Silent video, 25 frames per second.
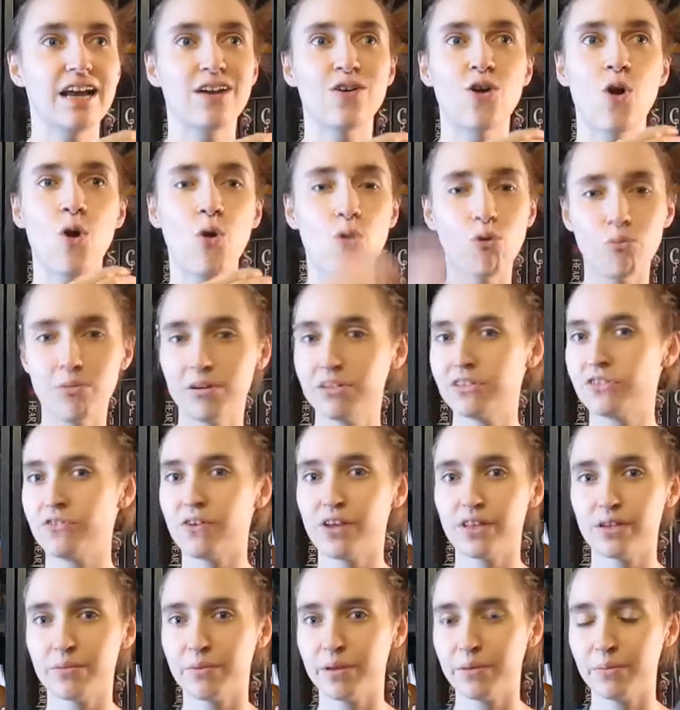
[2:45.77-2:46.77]
and a whole bunch
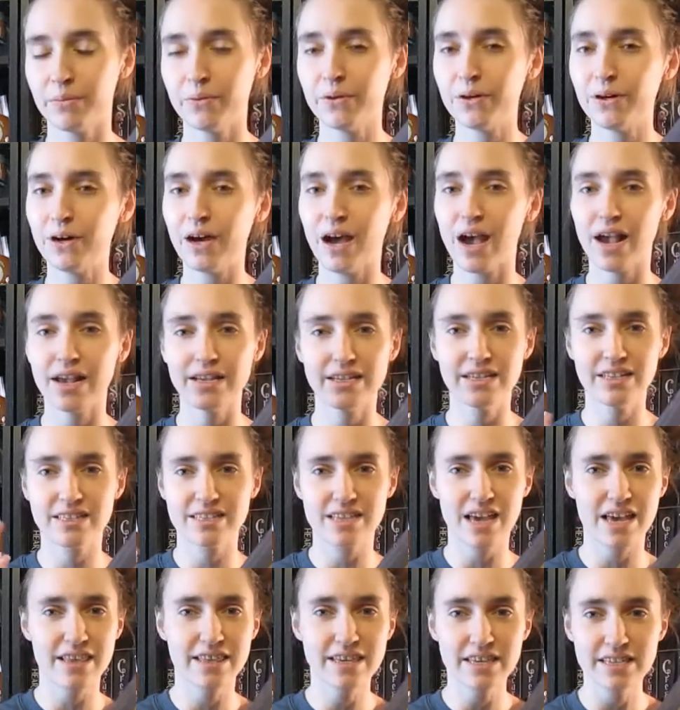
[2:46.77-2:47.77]
of other people. I,
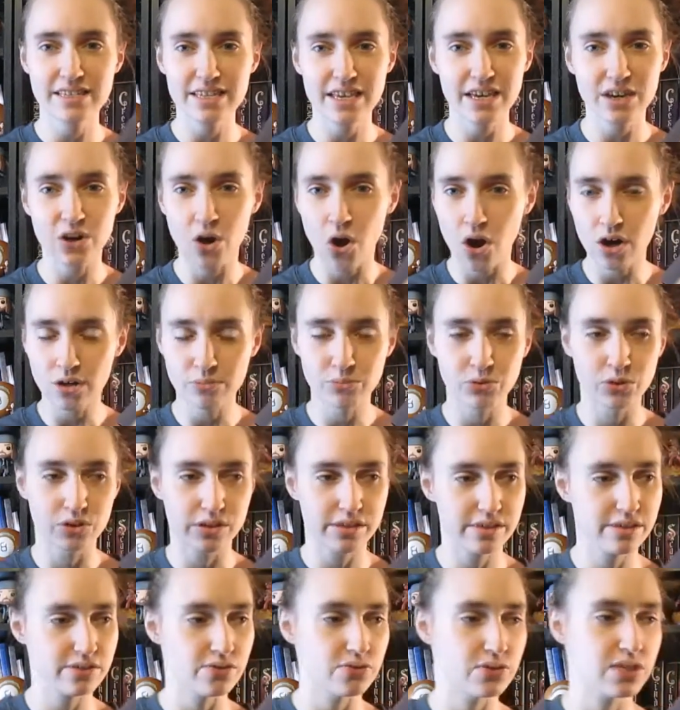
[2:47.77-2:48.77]
it's I think it's like an Audible
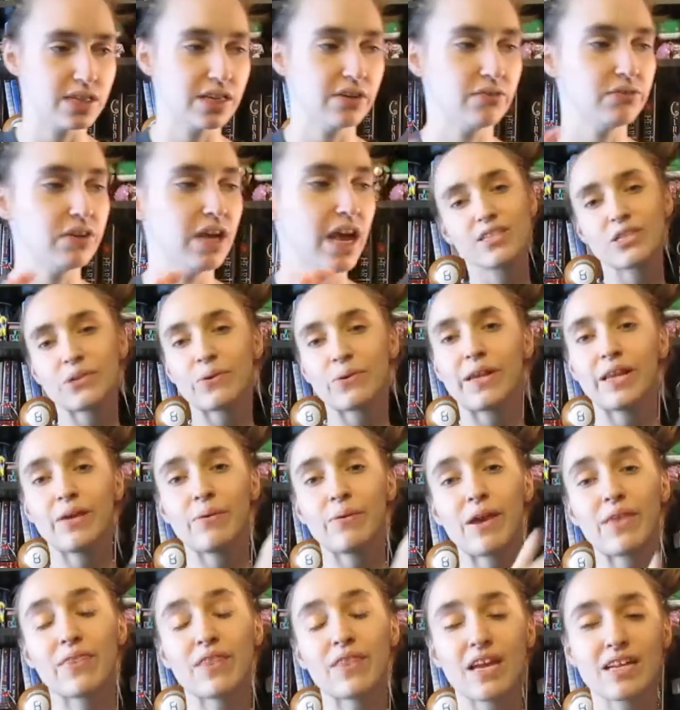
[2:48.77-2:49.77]
exclusive. So
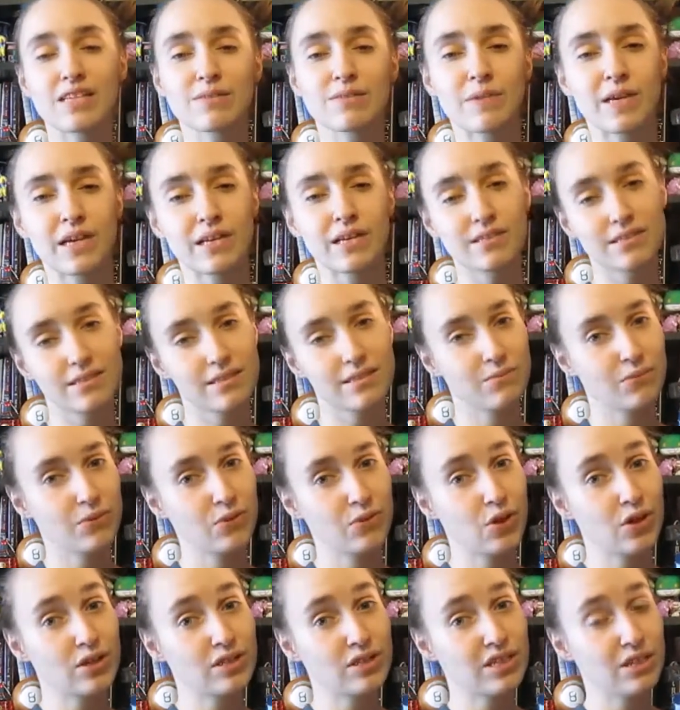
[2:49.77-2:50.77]
anyway, that is my
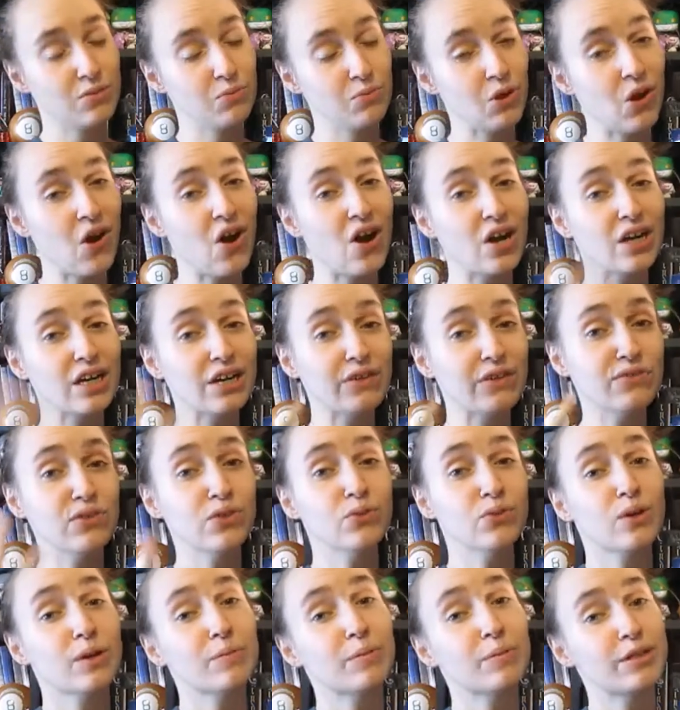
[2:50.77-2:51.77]
Unslumpathon TBR. If
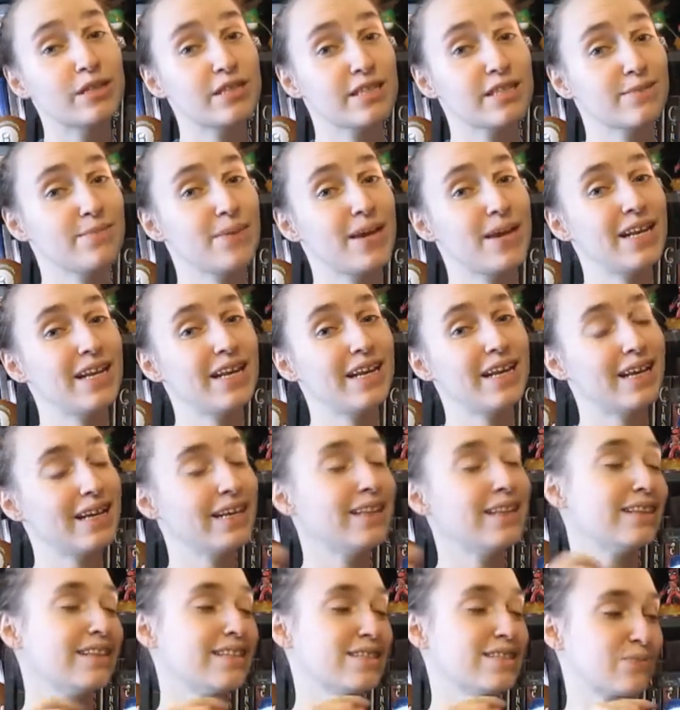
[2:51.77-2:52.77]
you are participating
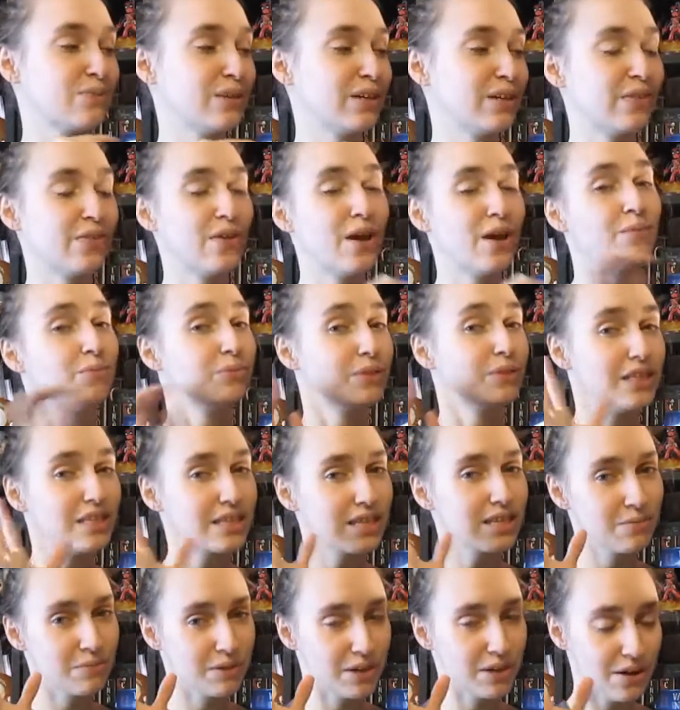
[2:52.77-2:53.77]
in this readathon,
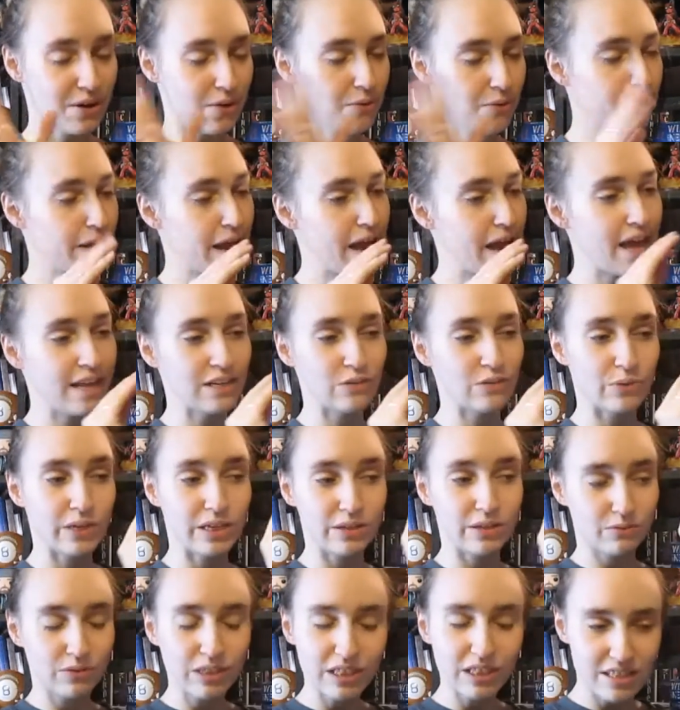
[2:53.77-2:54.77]
please let me know and we
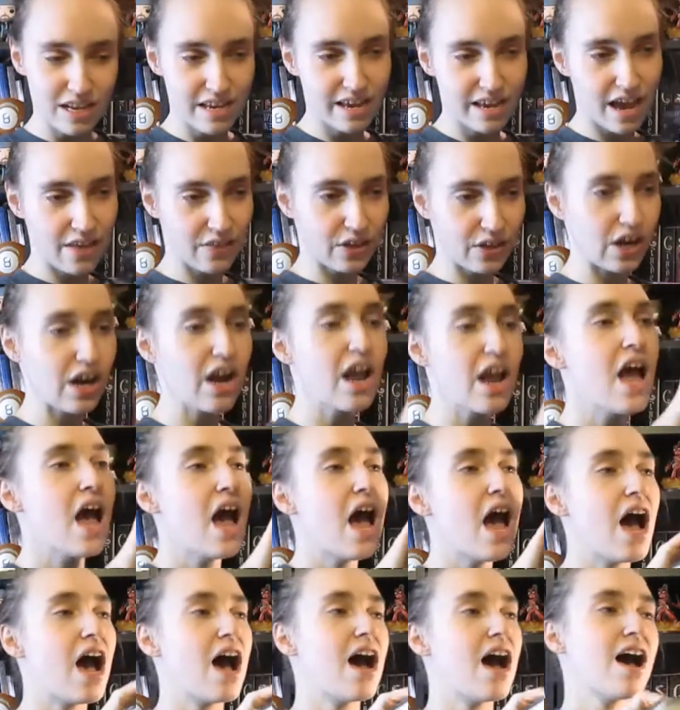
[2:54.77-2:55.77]
can read together.
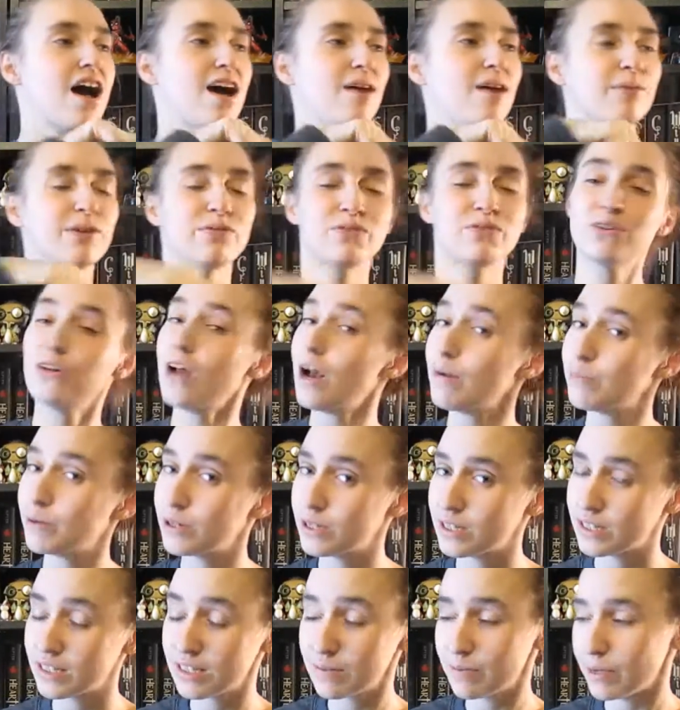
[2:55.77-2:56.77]
Um, if you're not
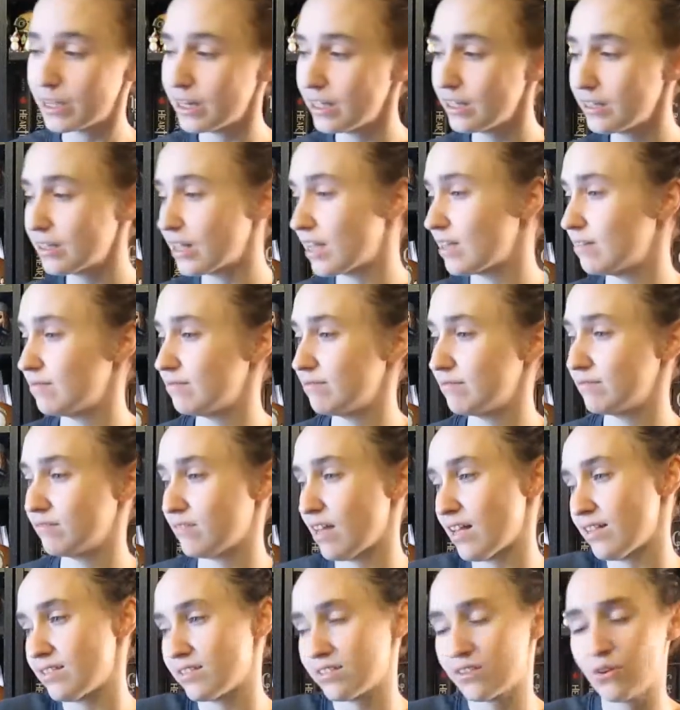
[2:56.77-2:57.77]
participating, then
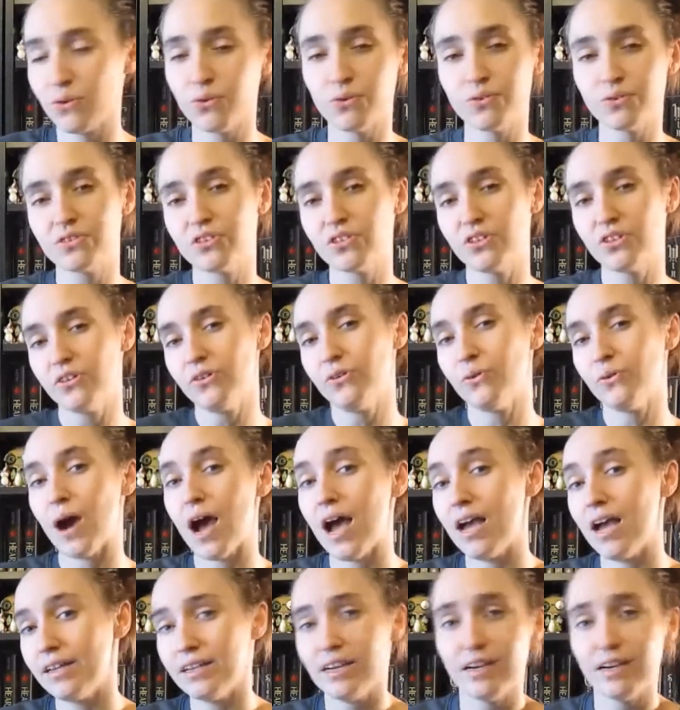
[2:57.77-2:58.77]
that's cool too.
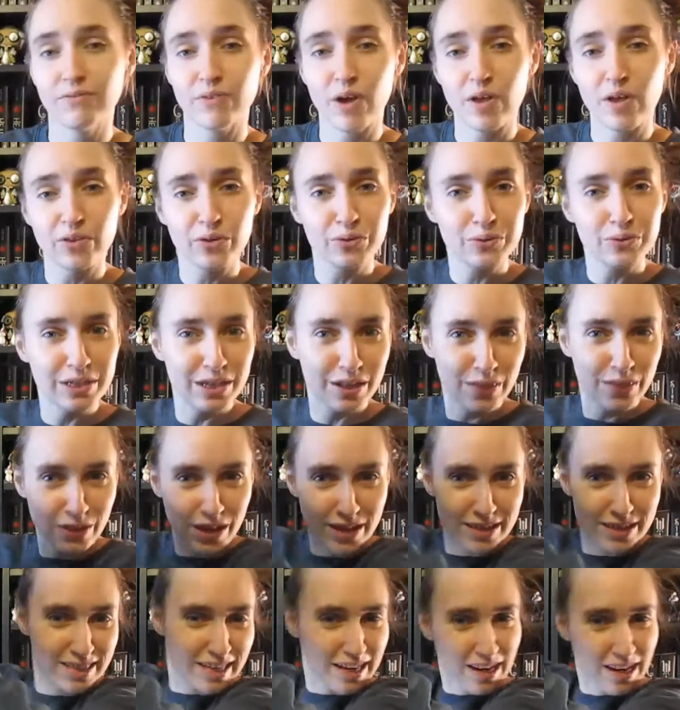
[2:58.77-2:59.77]
I have other
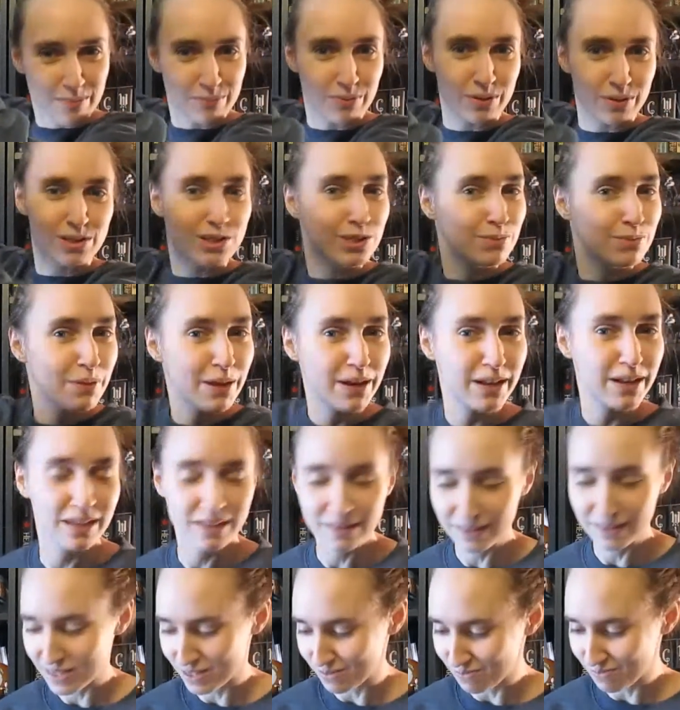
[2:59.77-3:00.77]
readathons that I'm participating
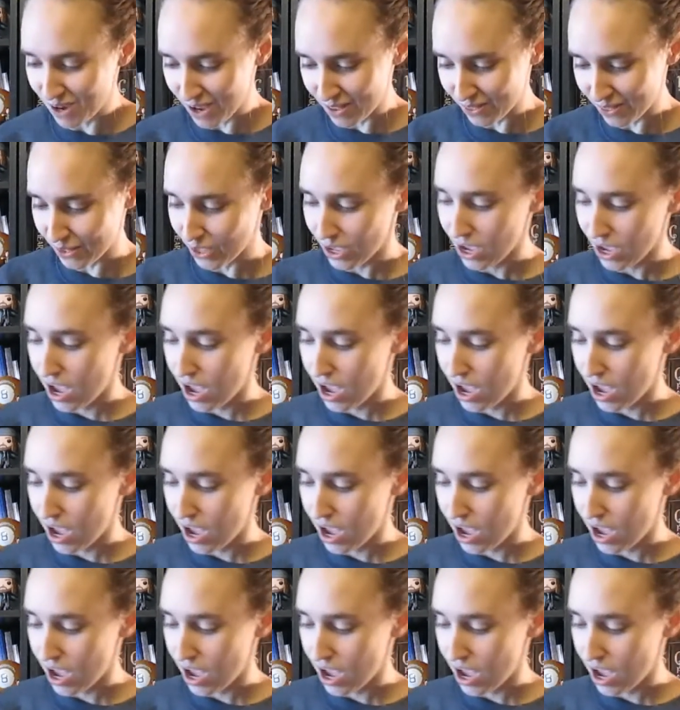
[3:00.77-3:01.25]
in this month